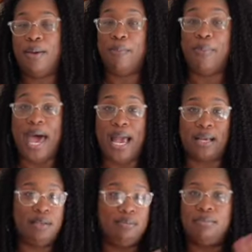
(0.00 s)

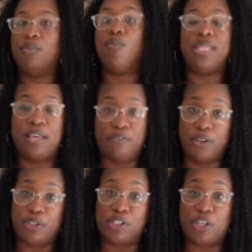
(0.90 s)
back when they
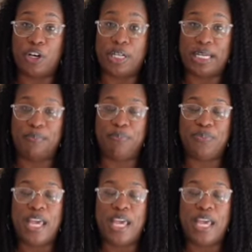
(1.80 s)
first started.